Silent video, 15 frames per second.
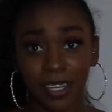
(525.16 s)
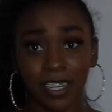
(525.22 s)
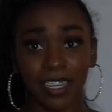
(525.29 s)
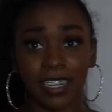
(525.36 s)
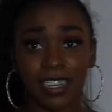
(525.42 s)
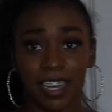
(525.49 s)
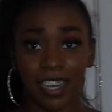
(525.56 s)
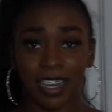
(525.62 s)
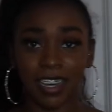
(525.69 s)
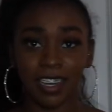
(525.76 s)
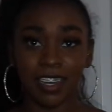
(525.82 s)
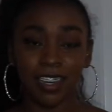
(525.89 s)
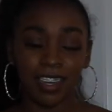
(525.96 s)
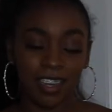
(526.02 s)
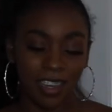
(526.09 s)
on a date,
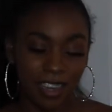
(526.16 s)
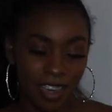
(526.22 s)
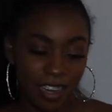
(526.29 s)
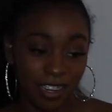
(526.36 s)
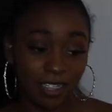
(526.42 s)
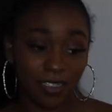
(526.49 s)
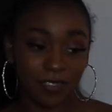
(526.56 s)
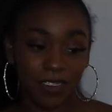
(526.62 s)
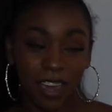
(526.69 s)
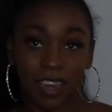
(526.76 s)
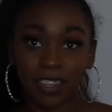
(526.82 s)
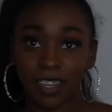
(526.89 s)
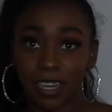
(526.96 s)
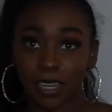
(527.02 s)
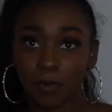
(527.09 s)
I need to
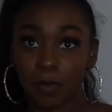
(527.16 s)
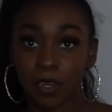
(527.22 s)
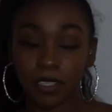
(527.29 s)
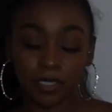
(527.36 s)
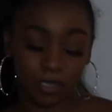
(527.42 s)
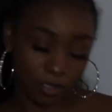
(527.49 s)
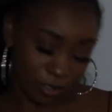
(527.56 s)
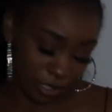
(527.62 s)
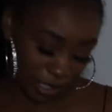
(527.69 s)
find like a person to go on a